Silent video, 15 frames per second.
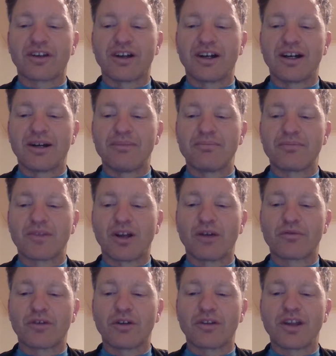
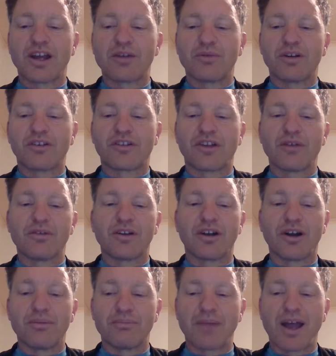I've got the 817 and I'm